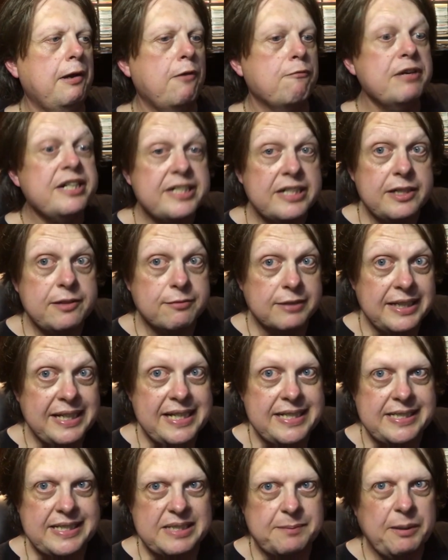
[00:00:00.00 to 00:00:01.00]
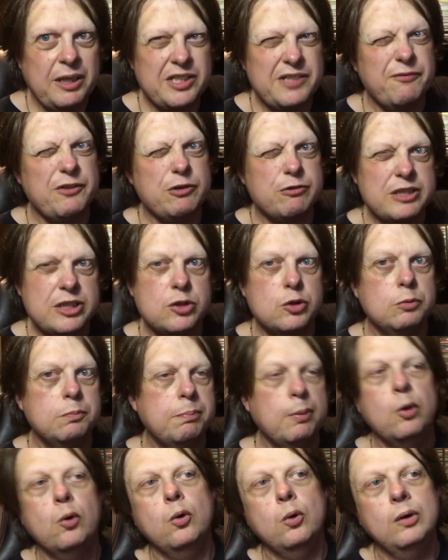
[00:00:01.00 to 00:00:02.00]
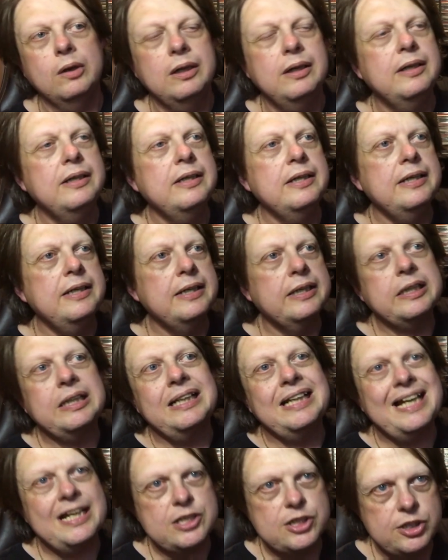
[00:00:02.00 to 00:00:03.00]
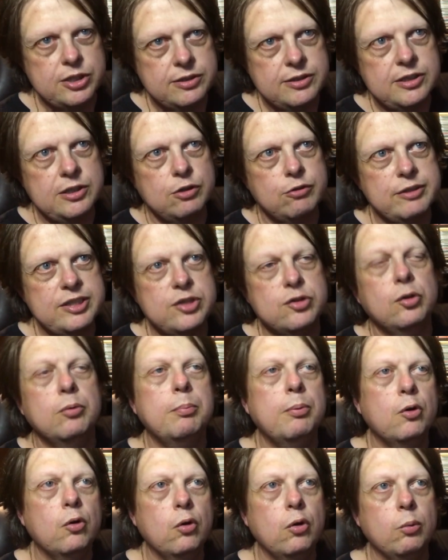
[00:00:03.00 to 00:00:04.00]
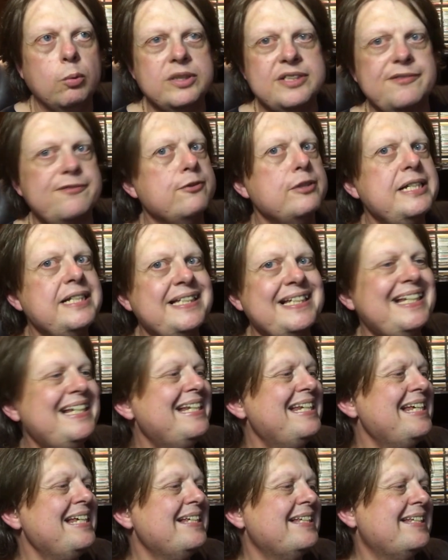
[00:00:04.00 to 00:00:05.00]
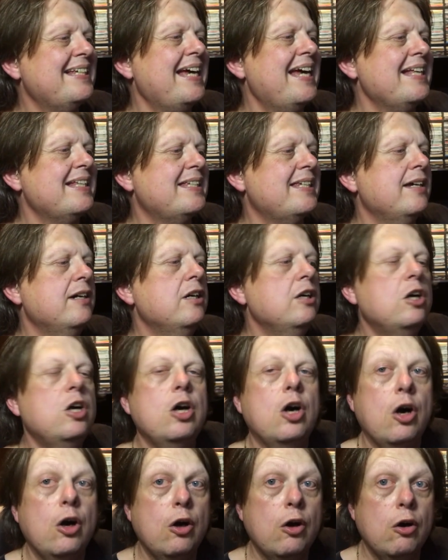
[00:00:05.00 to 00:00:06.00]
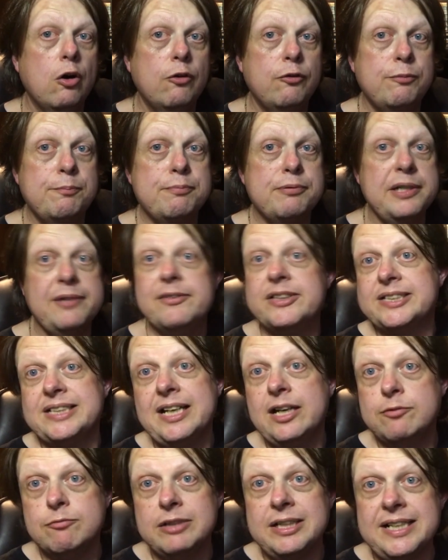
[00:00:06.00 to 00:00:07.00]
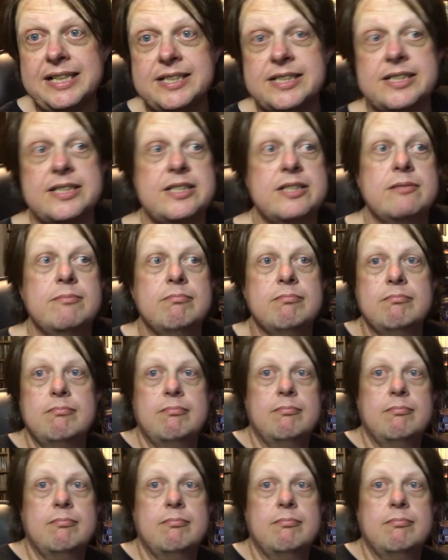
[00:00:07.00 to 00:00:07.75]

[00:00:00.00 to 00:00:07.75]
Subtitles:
originally released as part of the Crystal Ball collection. So Crystal Ball was a free CD set of previously unreleased